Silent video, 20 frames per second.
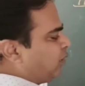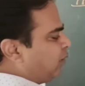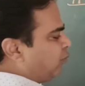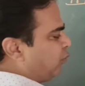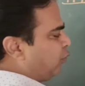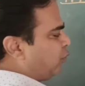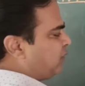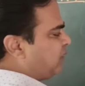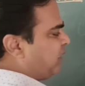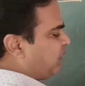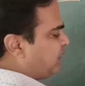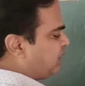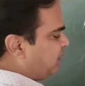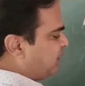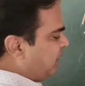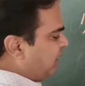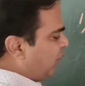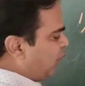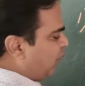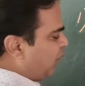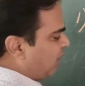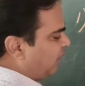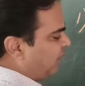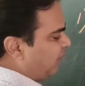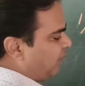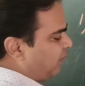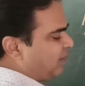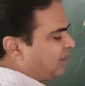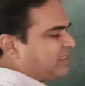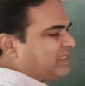of 260,
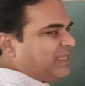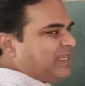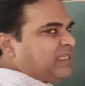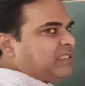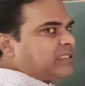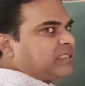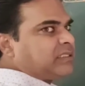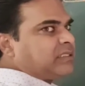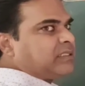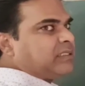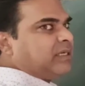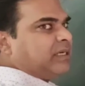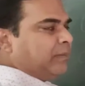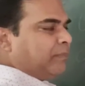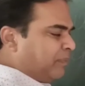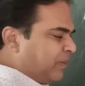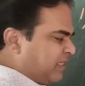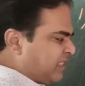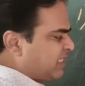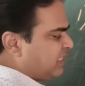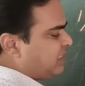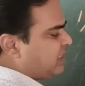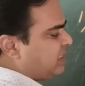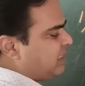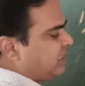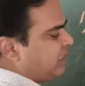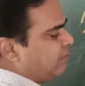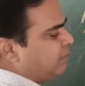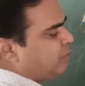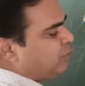156
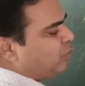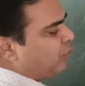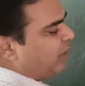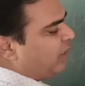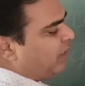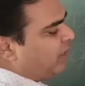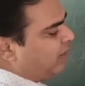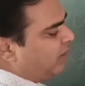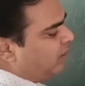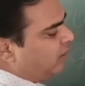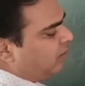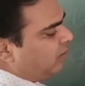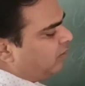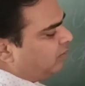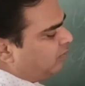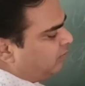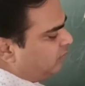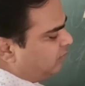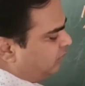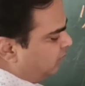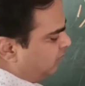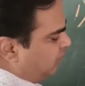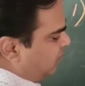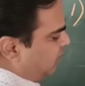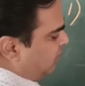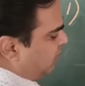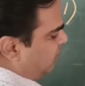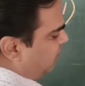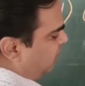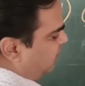representatives were
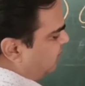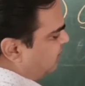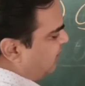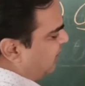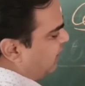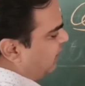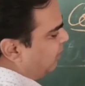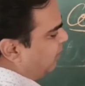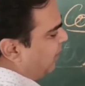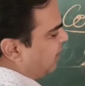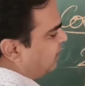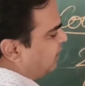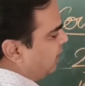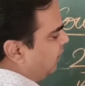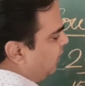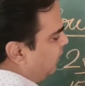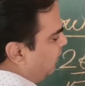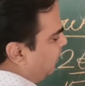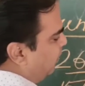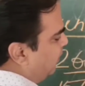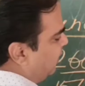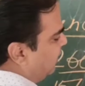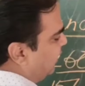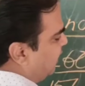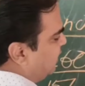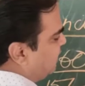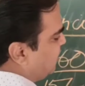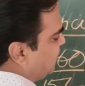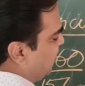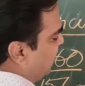sent by the
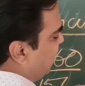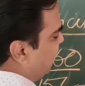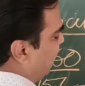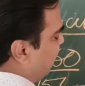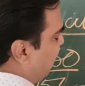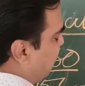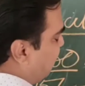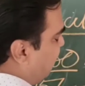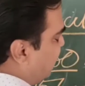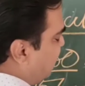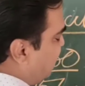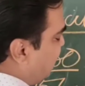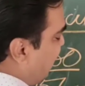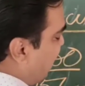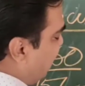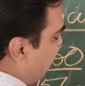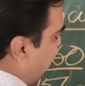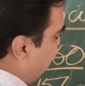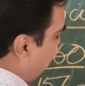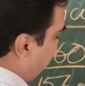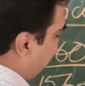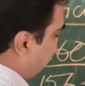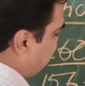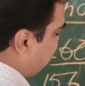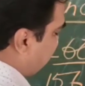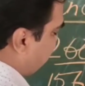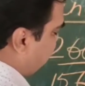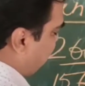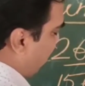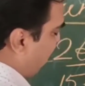British India. That means they
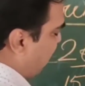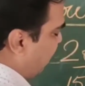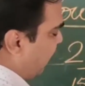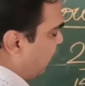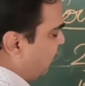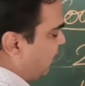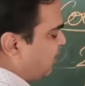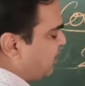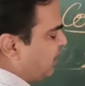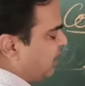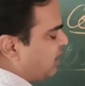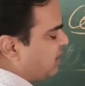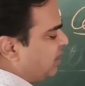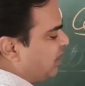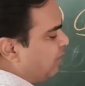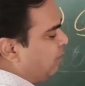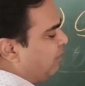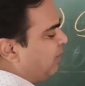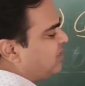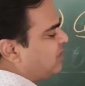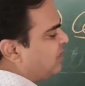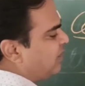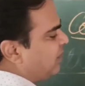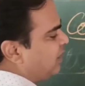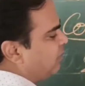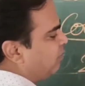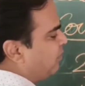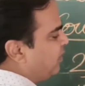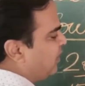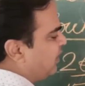represented 156
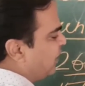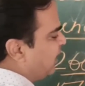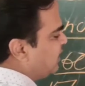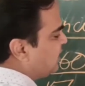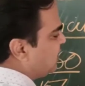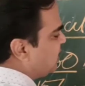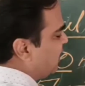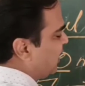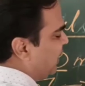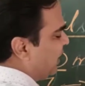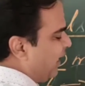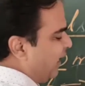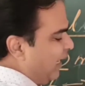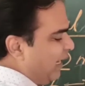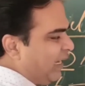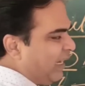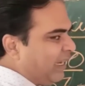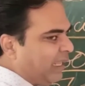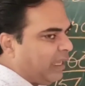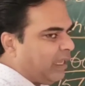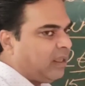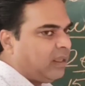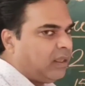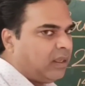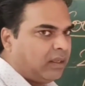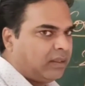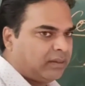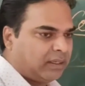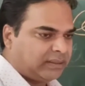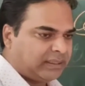represented British India.
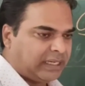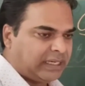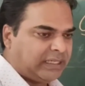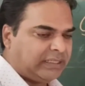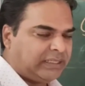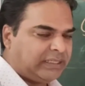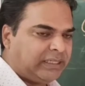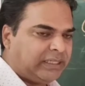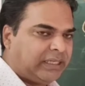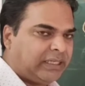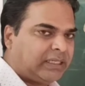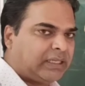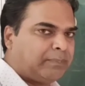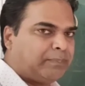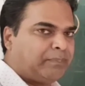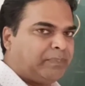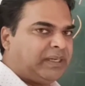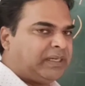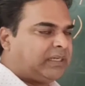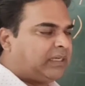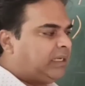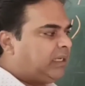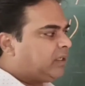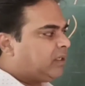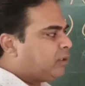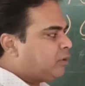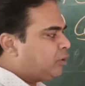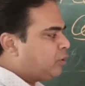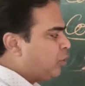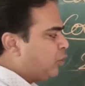The territory completely
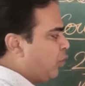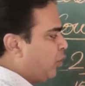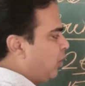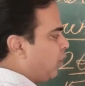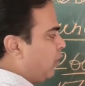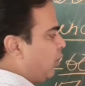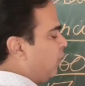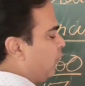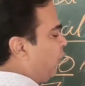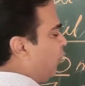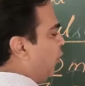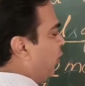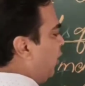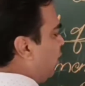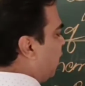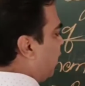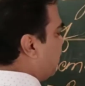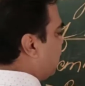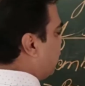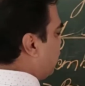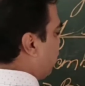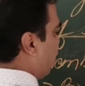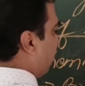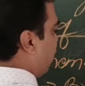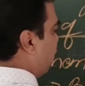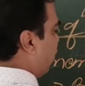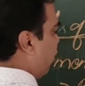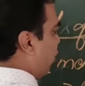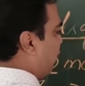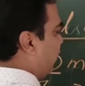controlled, full
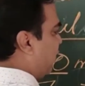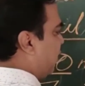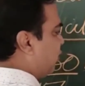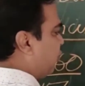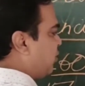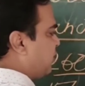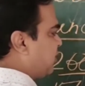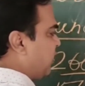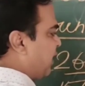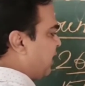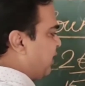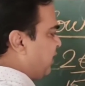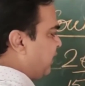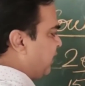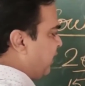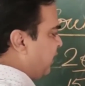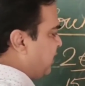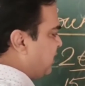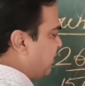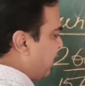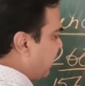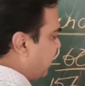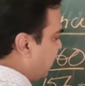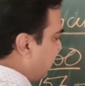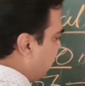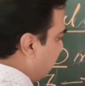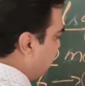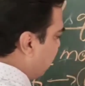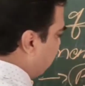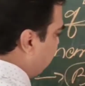control over those territories by
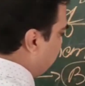the